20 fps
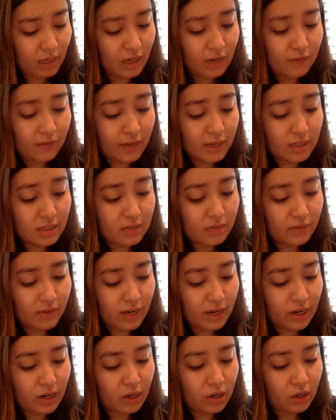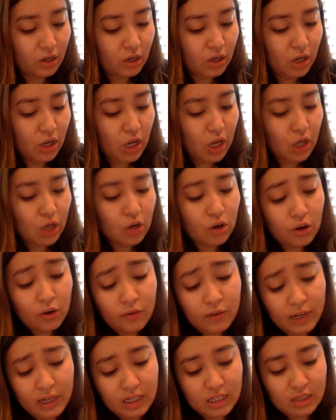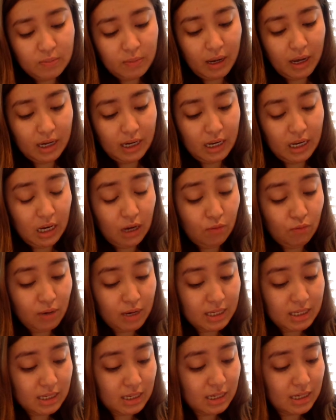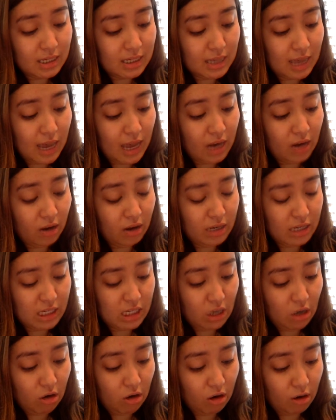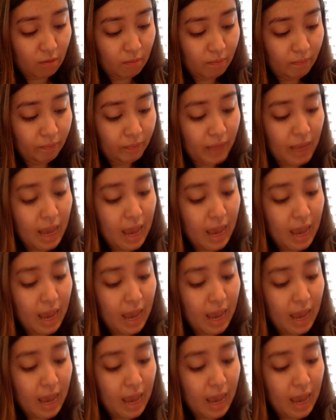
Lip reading: He faced the fire. Curving his body, he rested his head on his arm